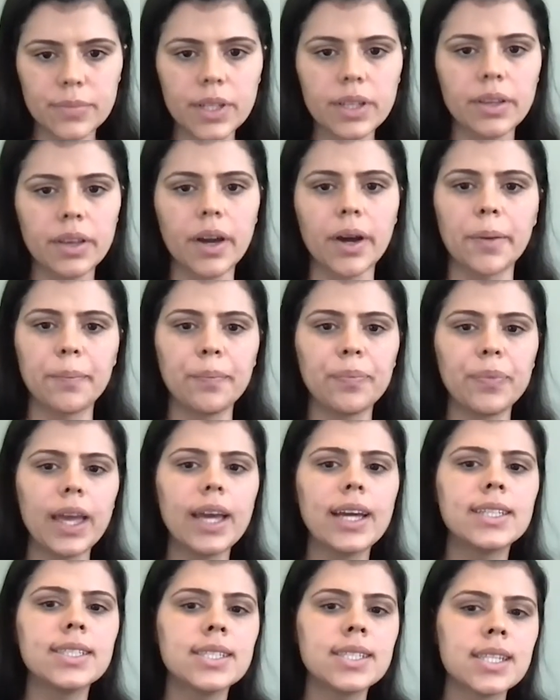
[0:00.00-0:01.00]
Yeah,
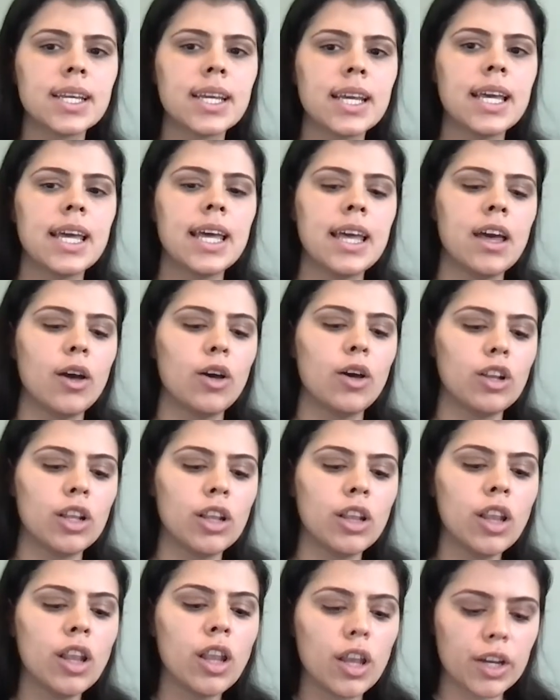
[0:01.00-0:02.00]
and
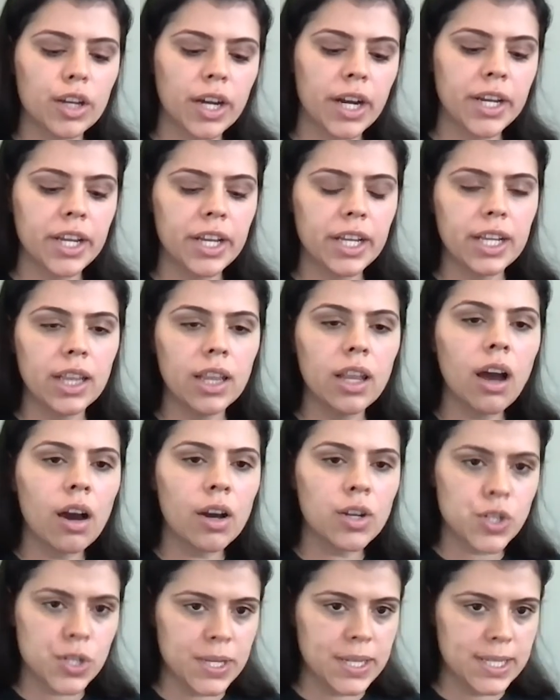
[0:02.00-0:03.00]
kind of
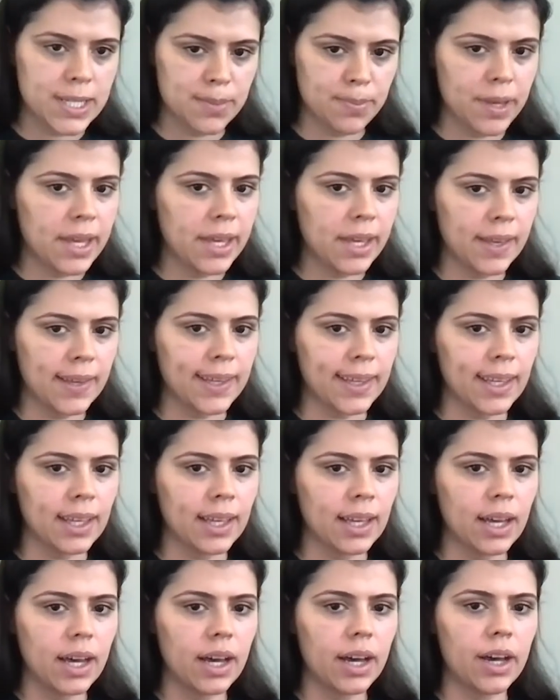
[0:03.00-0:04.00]
largely
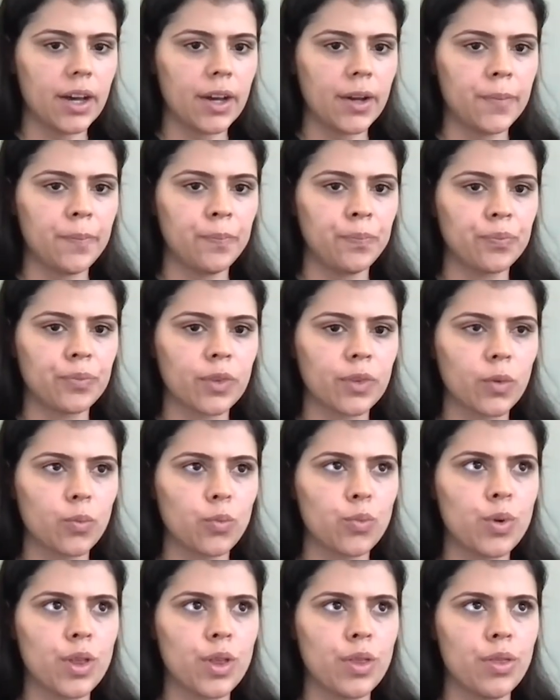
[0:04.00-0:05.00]
speaking,
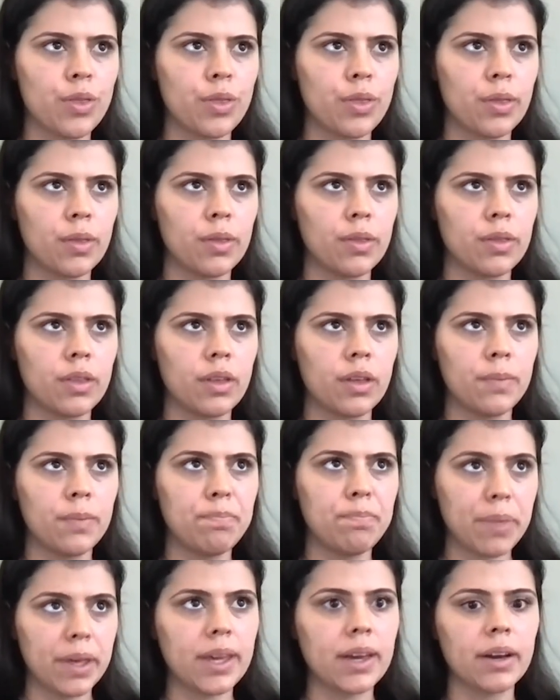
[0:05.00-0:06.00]
with the
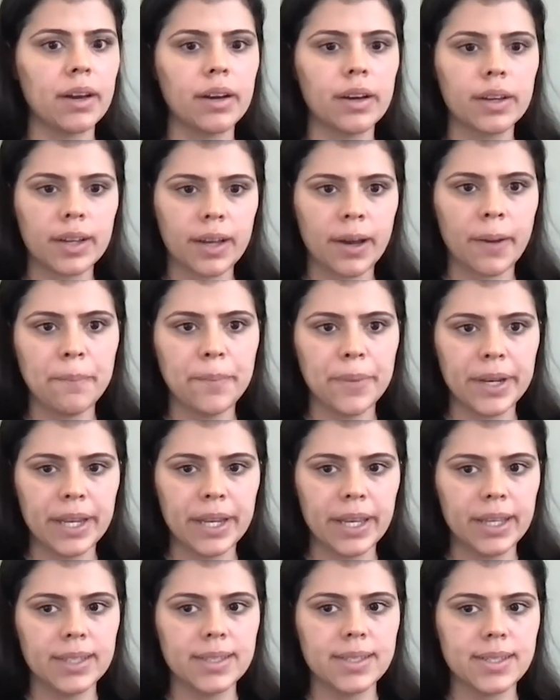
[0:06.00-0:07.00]
bigger
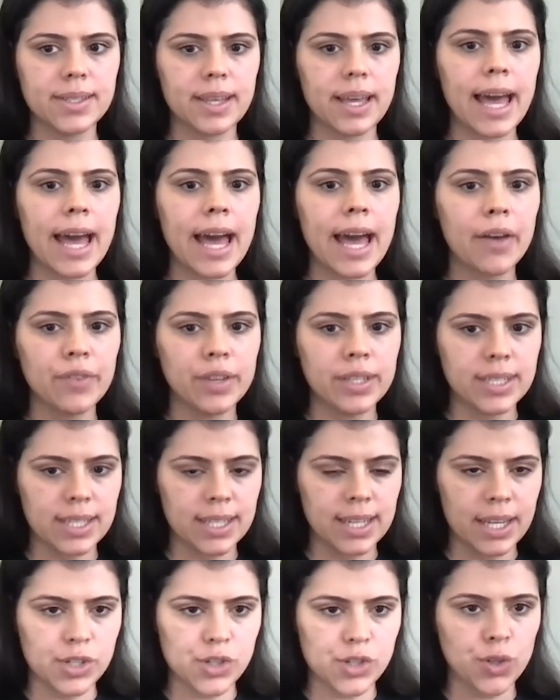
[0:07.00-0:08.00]
companies that have
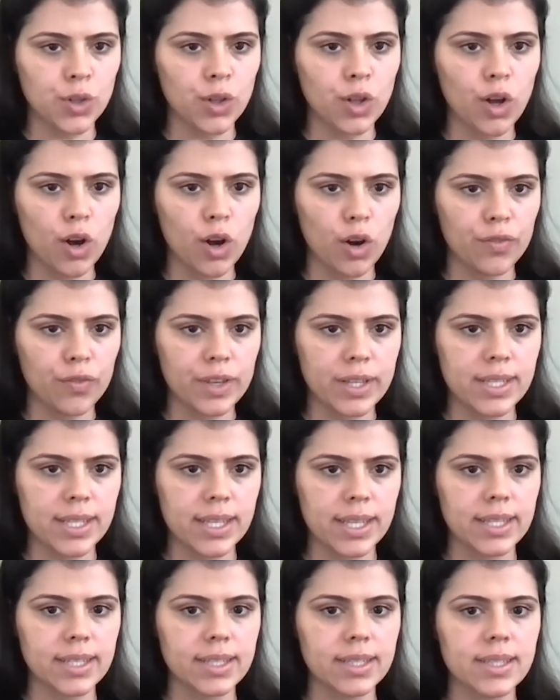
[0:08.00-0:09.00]
international
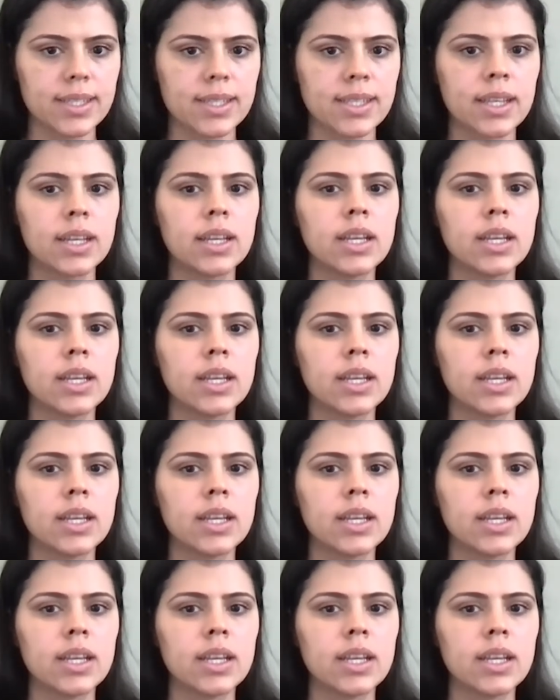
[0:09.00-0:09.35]
offices,